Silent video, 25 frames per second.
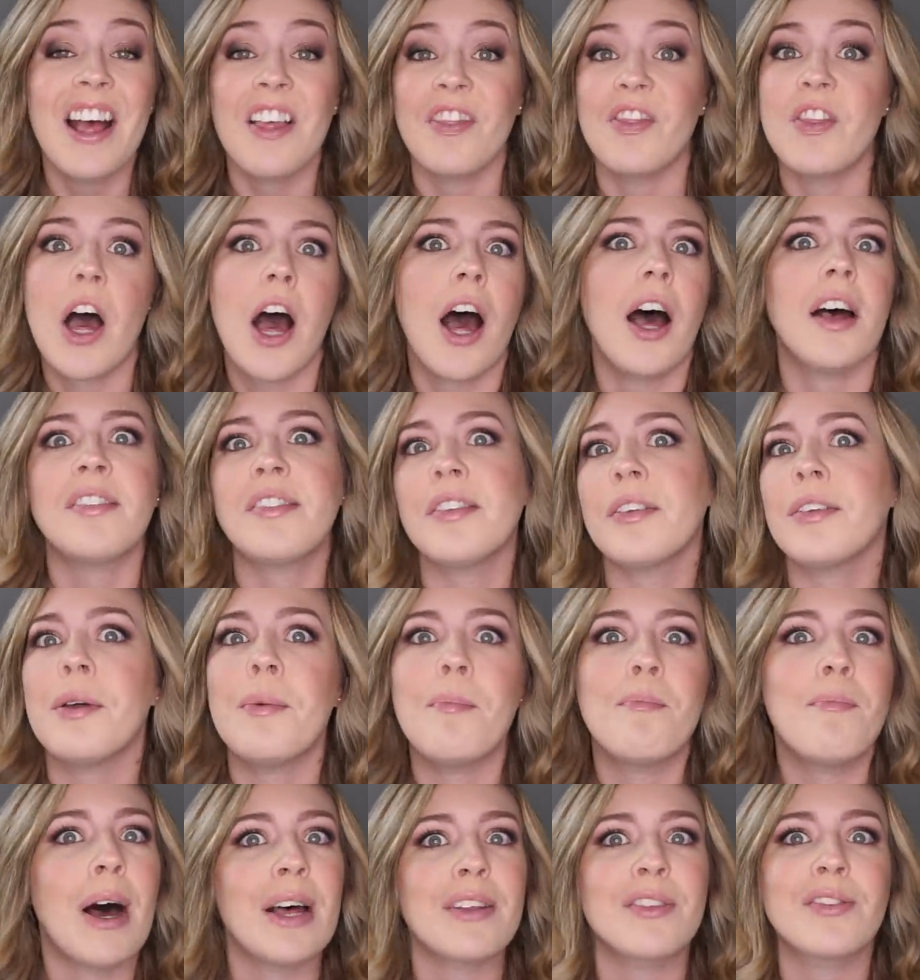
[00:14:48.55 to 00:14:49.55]
the hustle
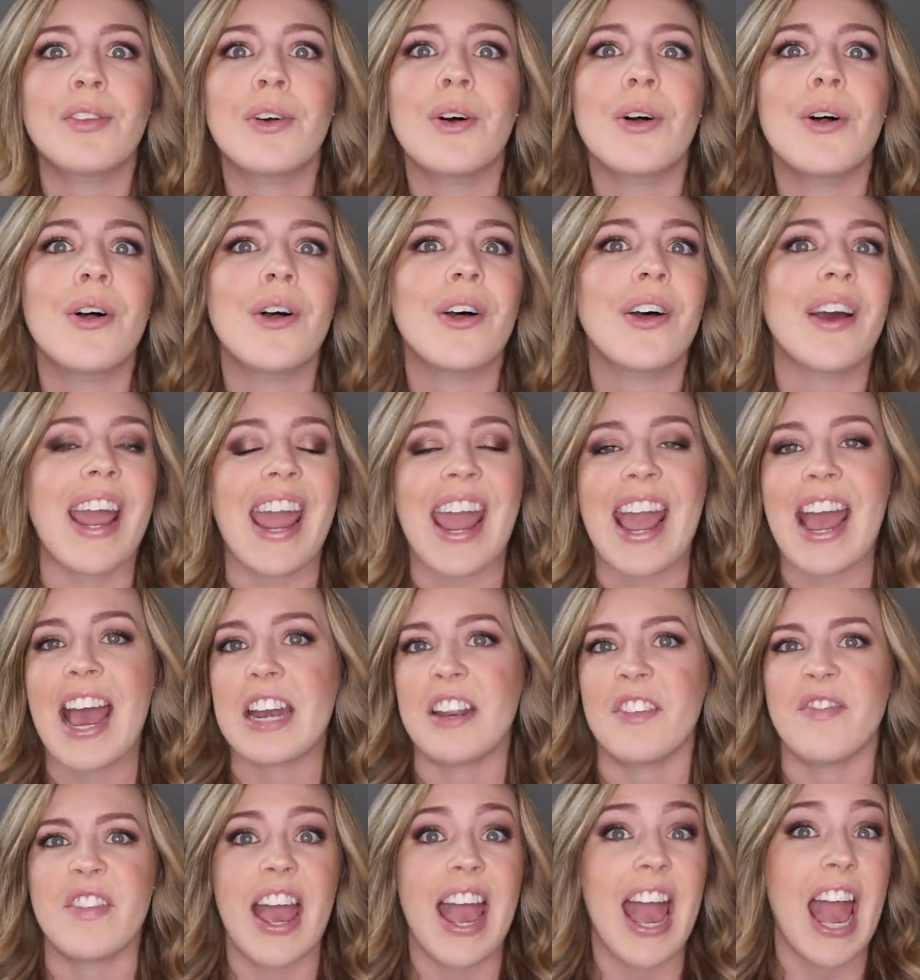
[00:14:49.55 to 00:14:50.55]
and bustle
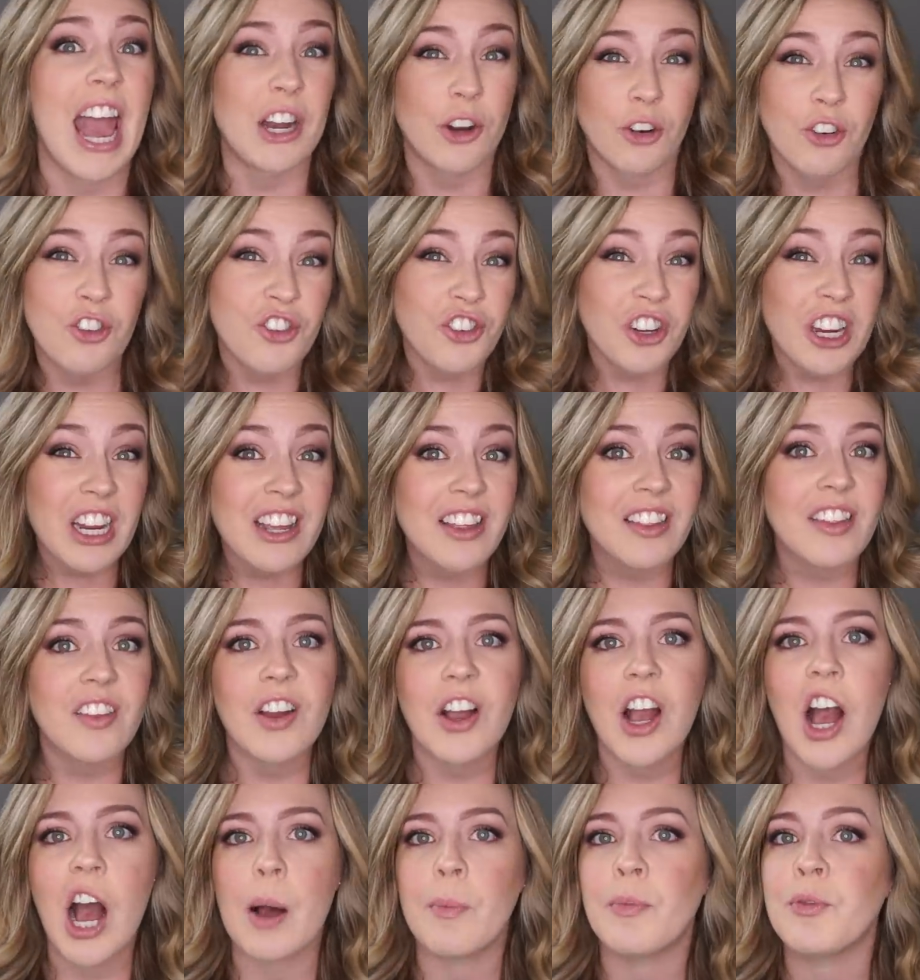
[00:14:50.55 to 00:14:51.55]
and the energy that
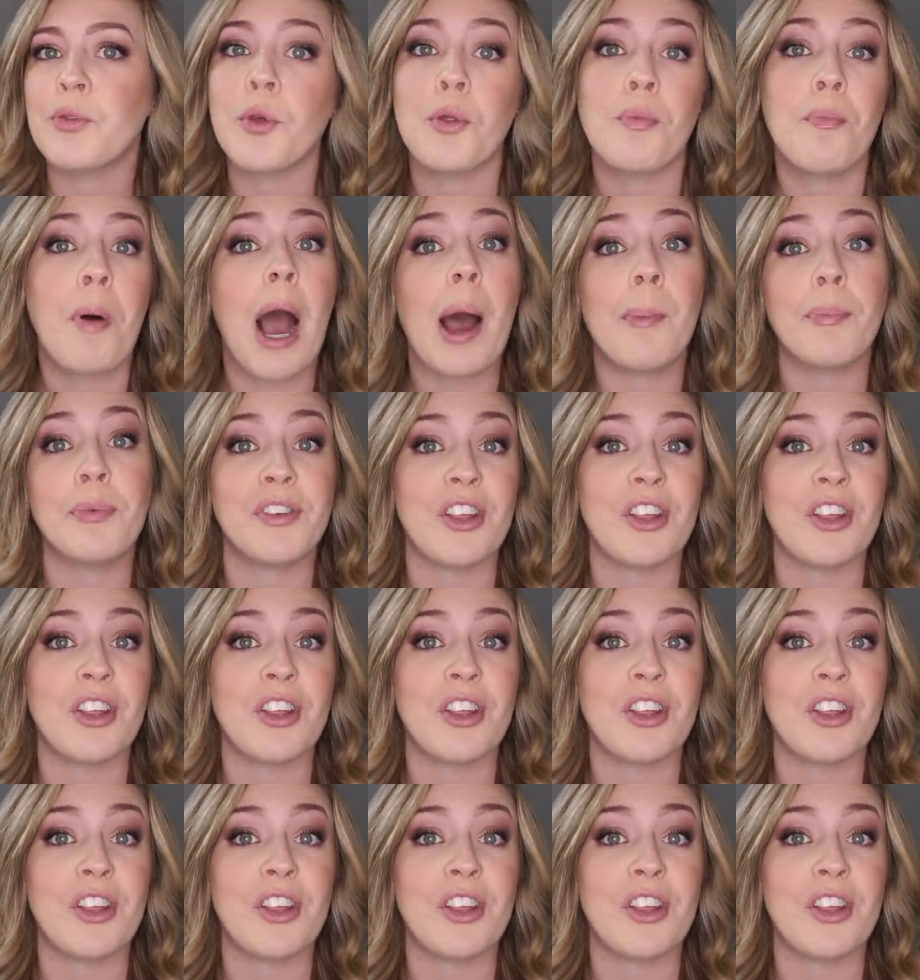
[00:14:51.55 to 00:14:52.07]
comes with Pop